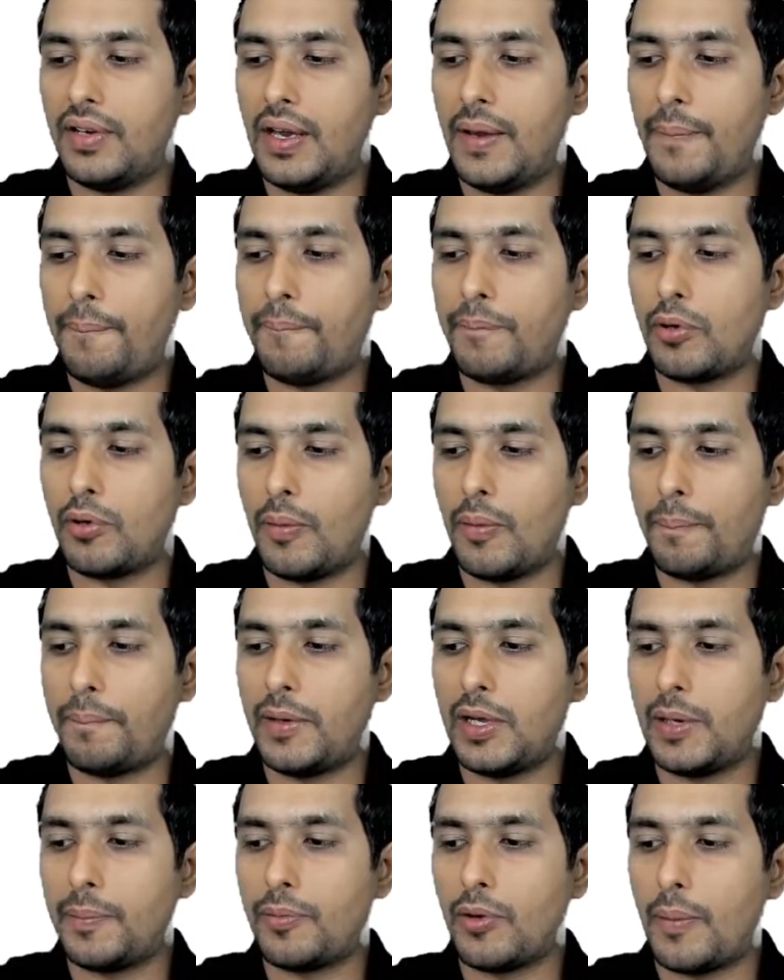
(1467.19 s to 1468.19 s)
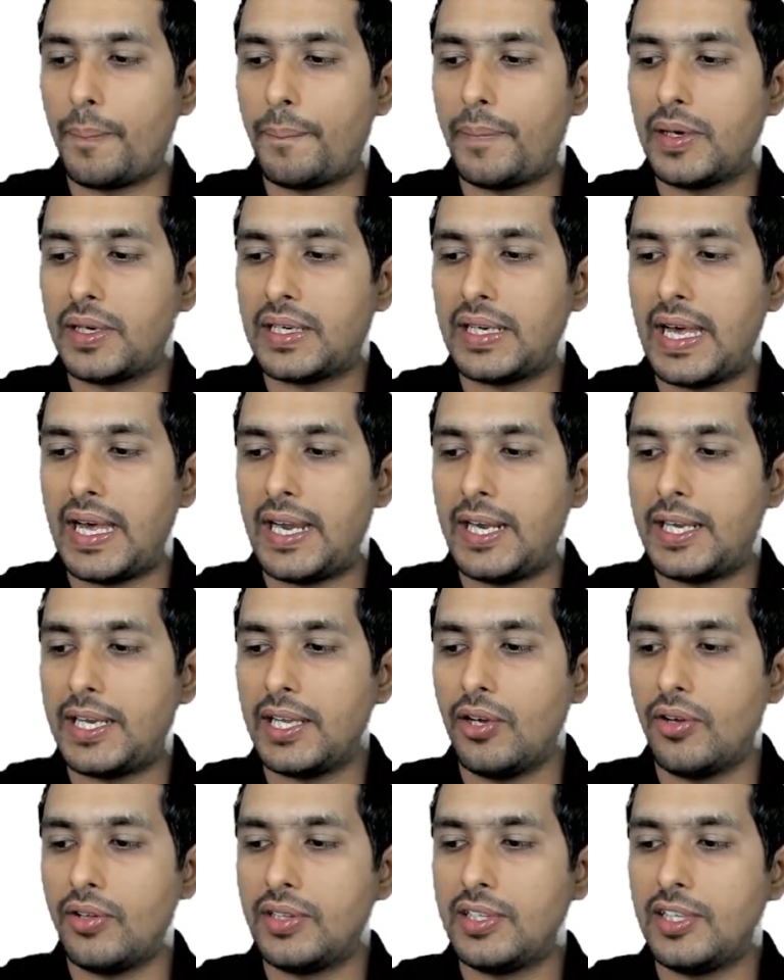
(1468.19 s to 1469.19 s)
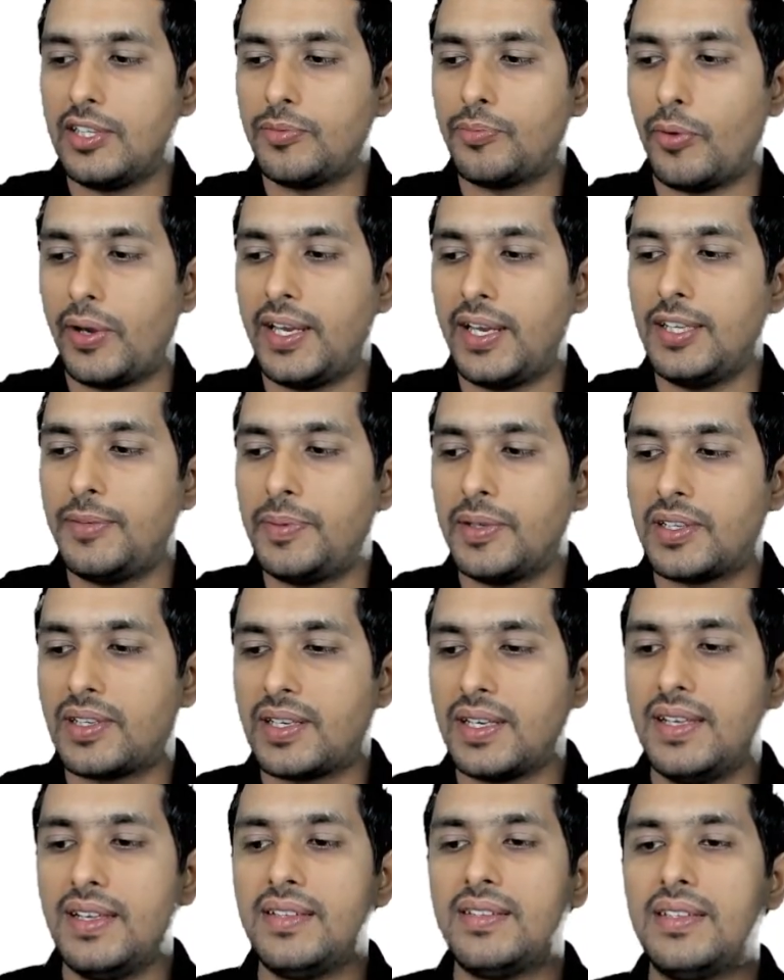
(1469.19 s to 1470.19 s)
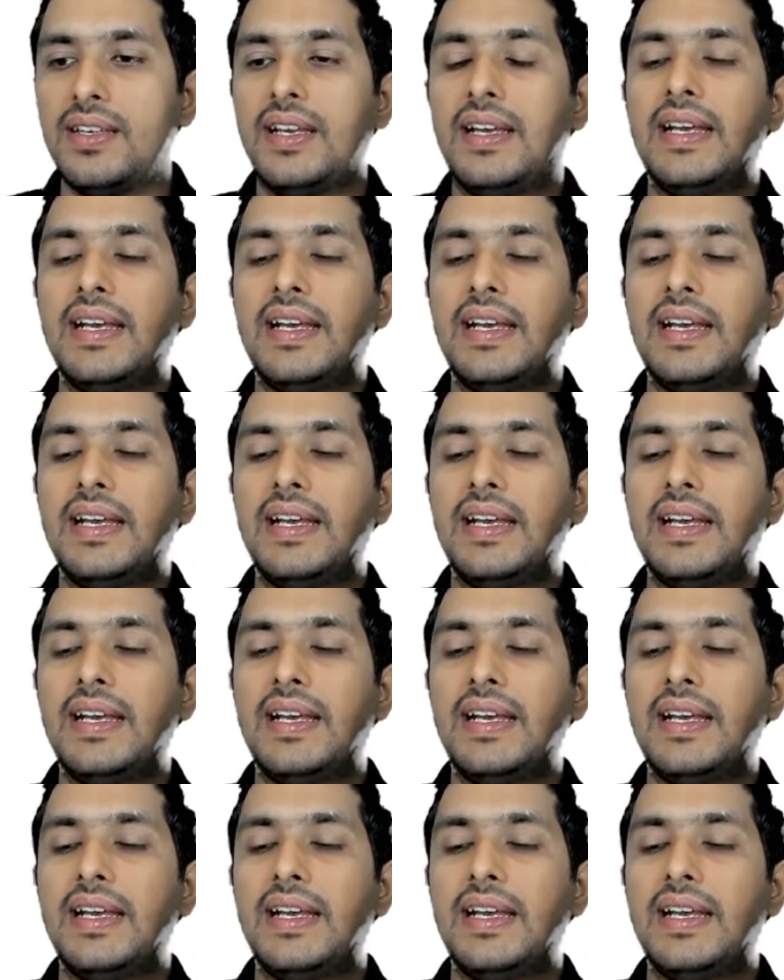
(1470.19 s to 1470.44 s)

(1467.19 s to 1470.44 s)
a proper clarity on these points, because